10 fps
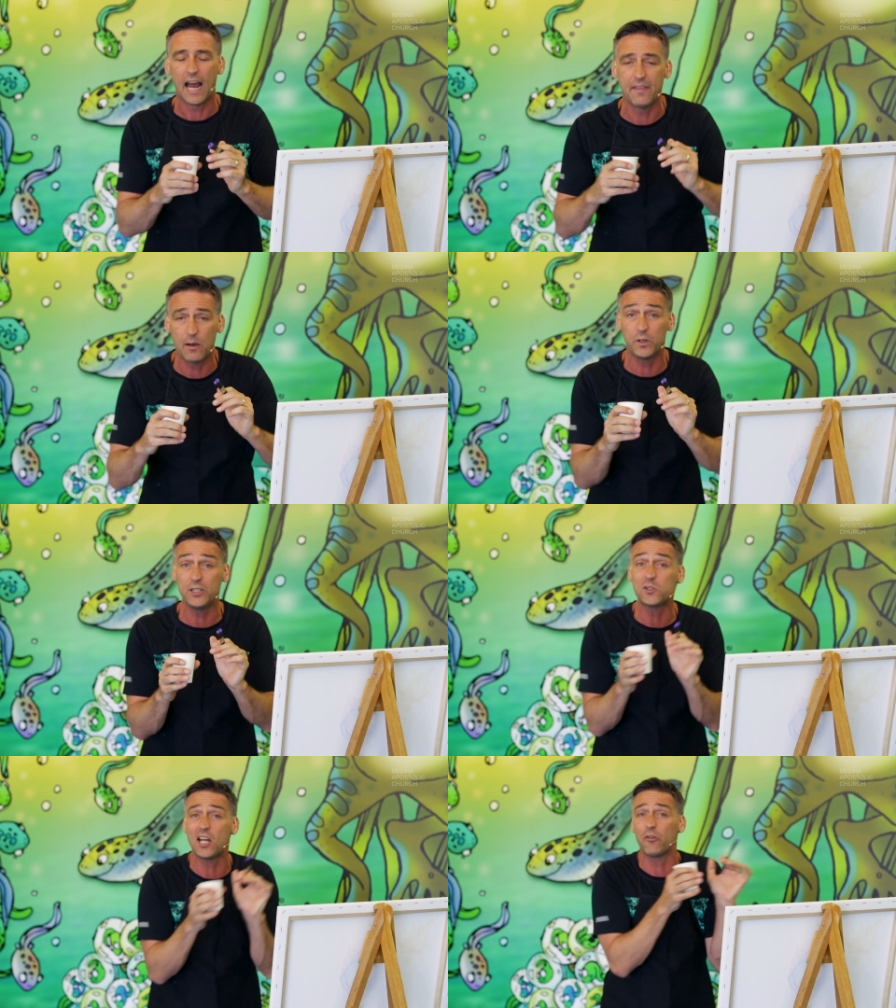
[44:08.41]
And then when
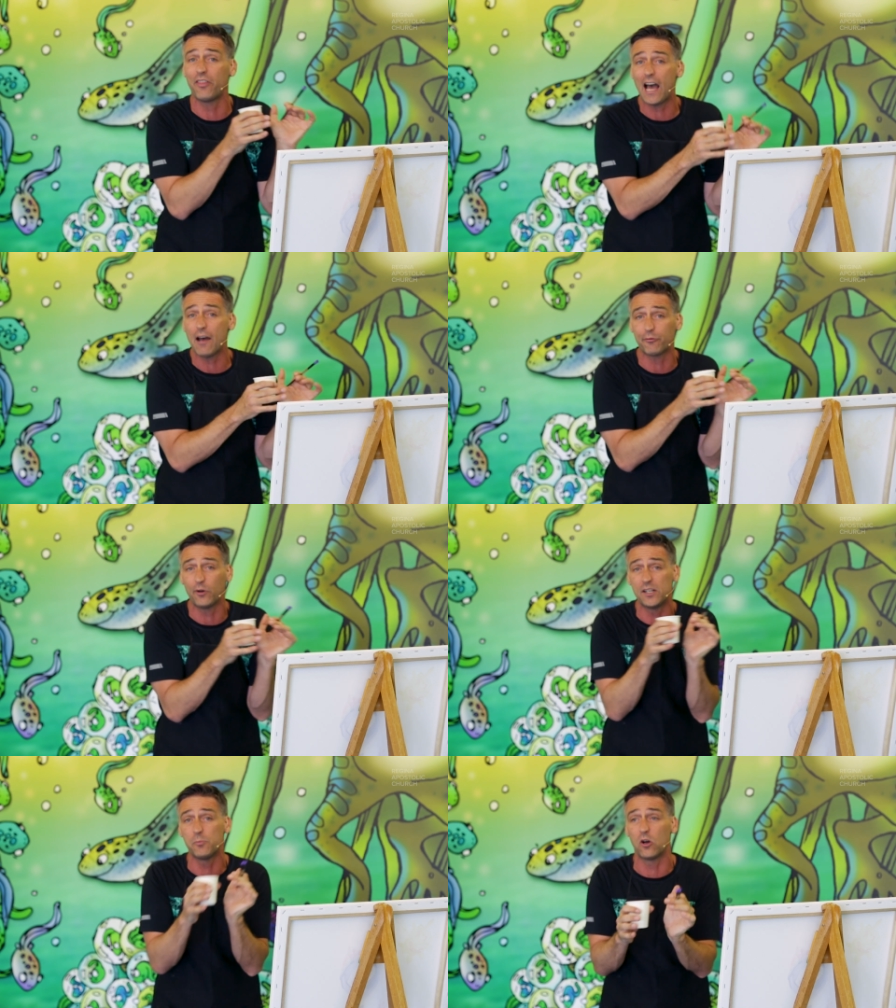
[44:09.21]
you tell that
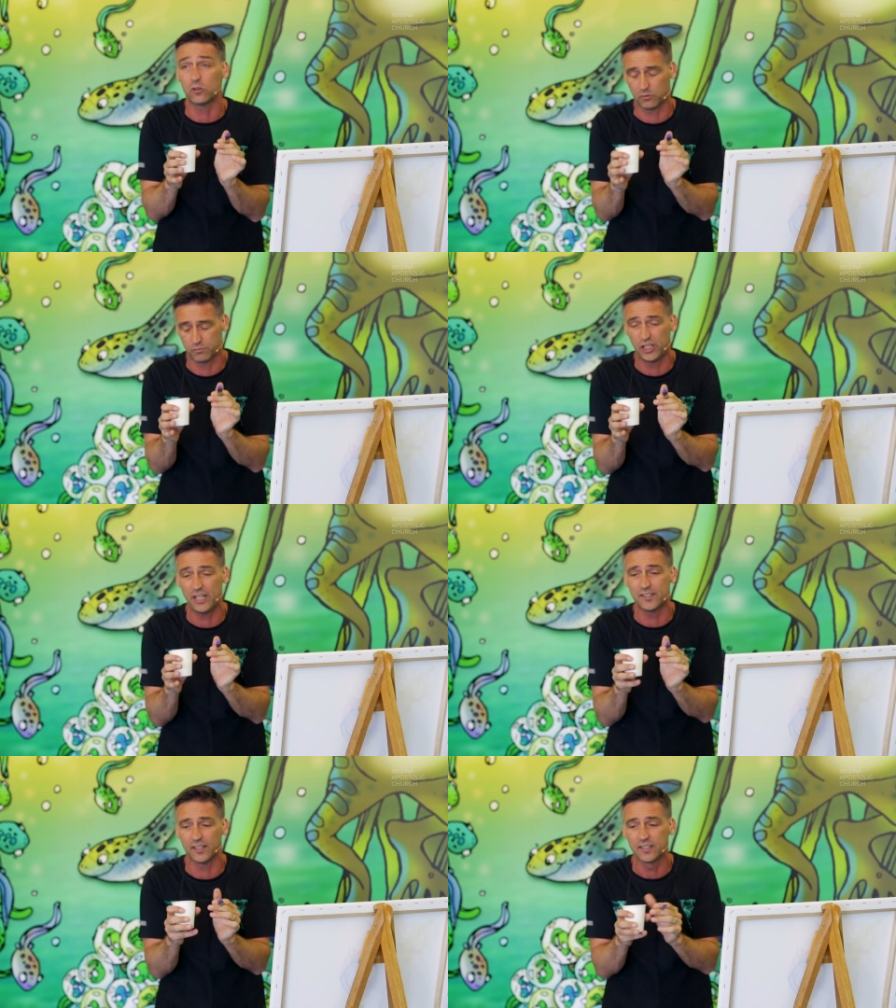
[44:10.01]
friend about
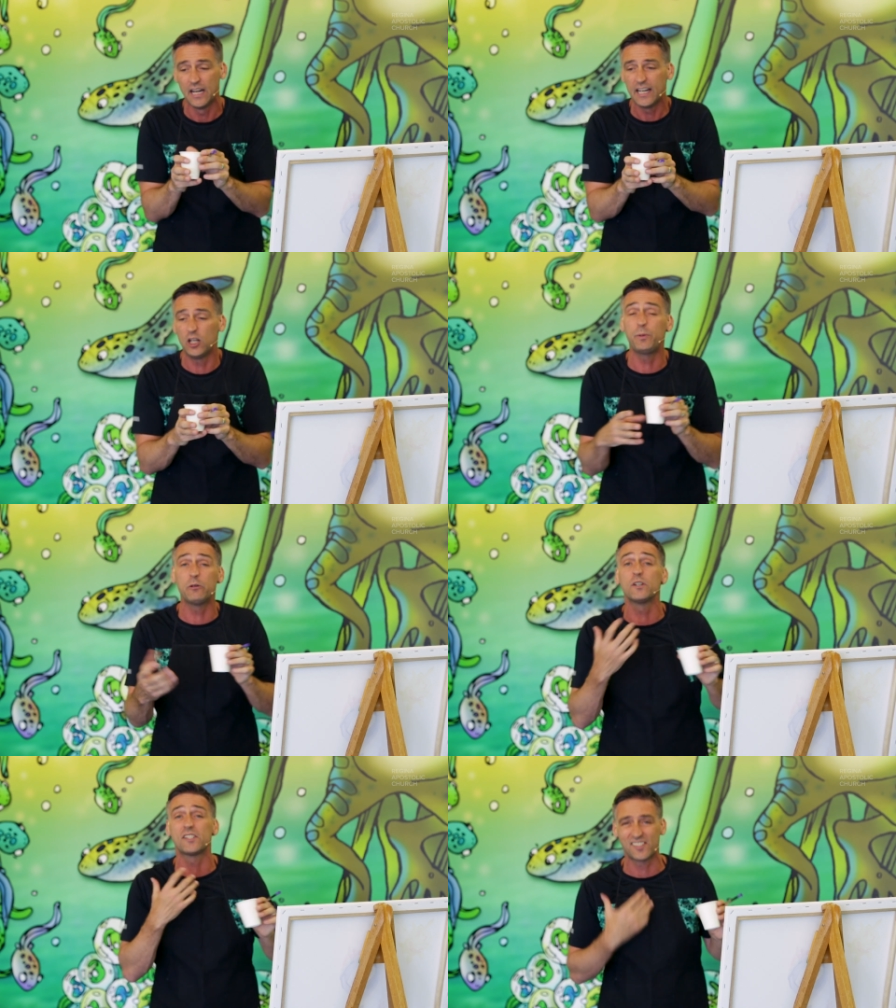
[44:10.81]
Jesus, he'll be
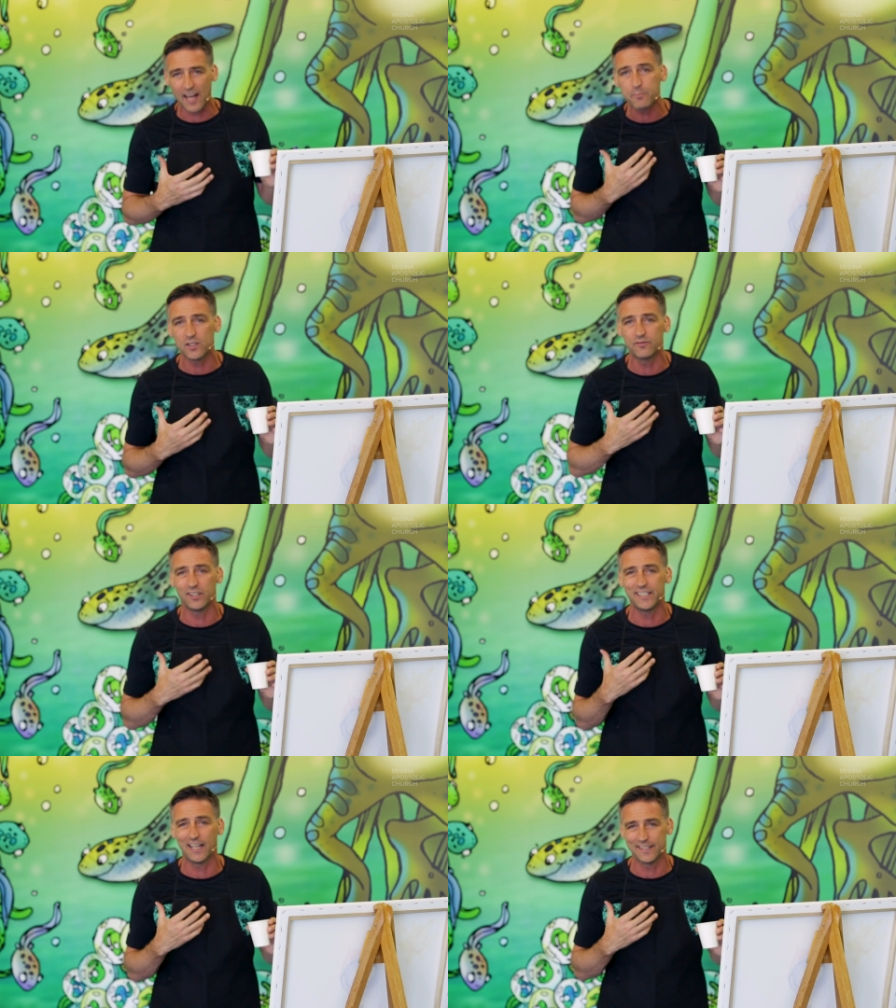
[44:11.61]
receptive
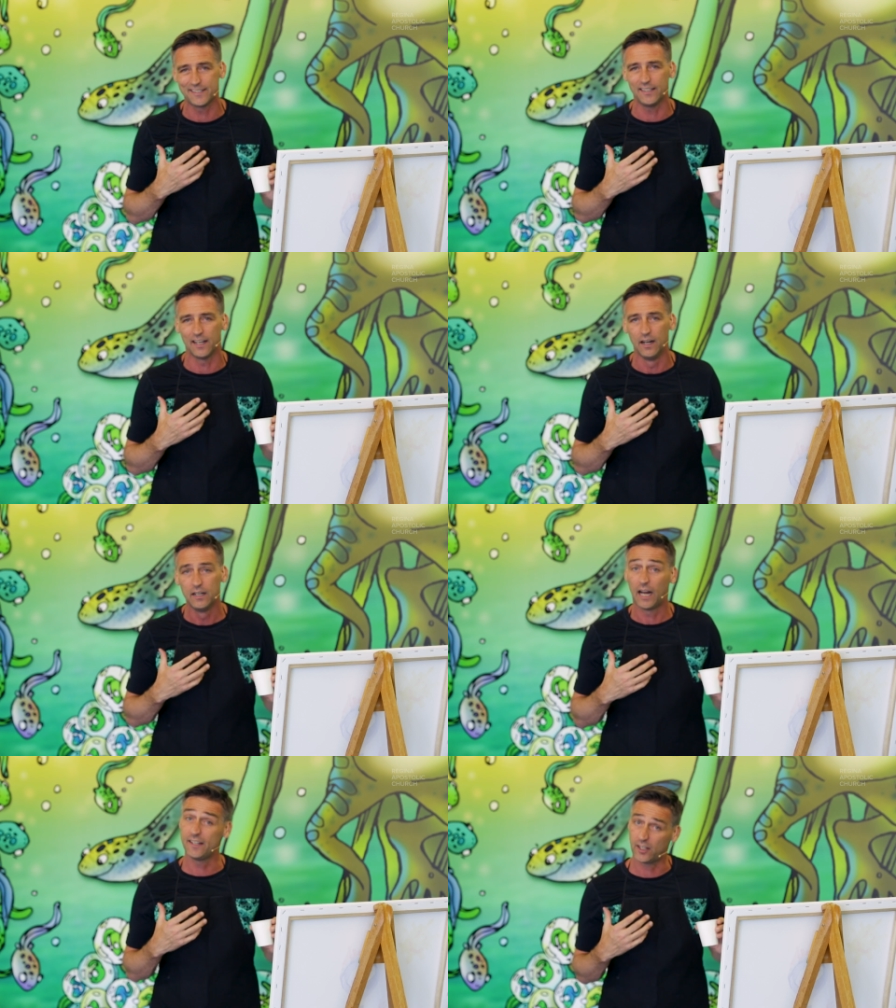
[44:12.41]
to the idea.
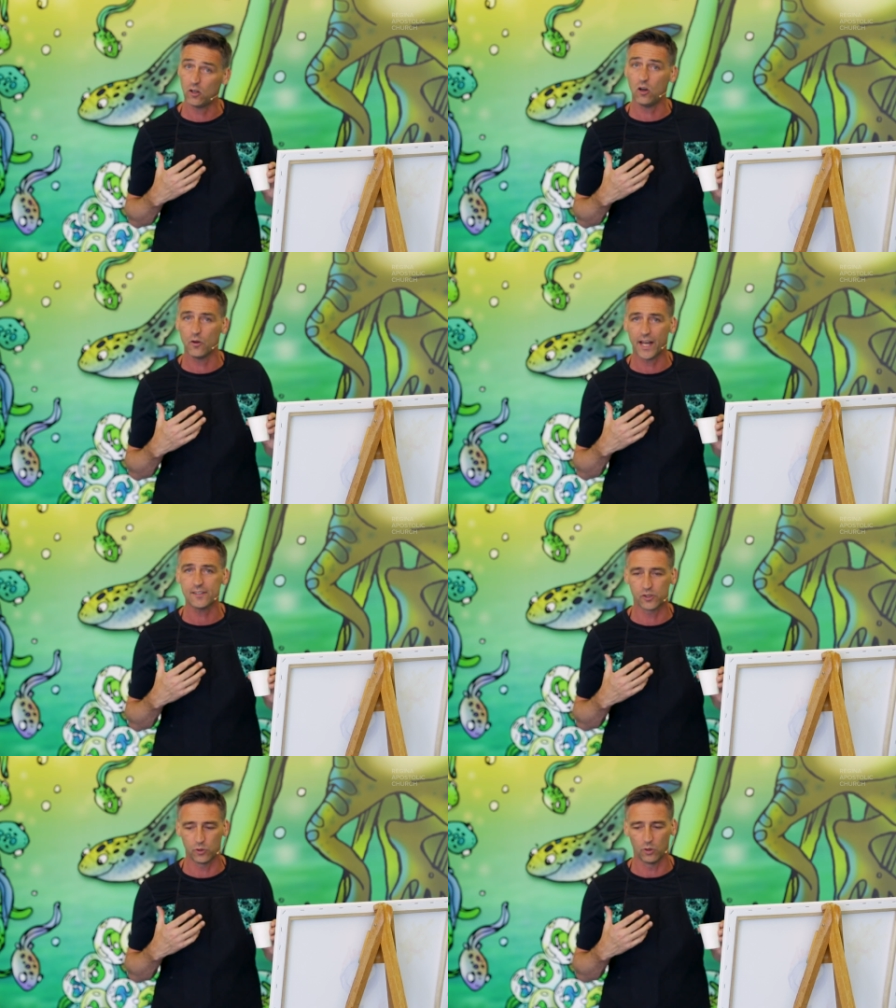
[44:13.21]
And he's like, oh,
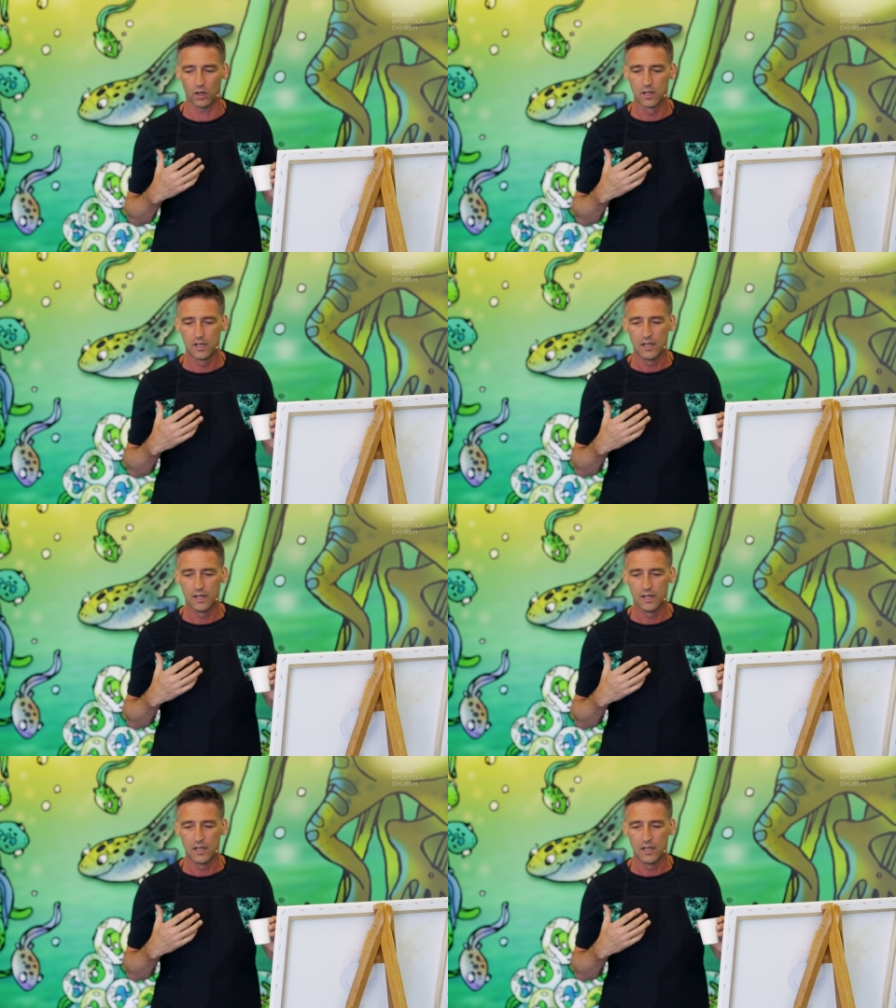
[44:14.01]
that's cool.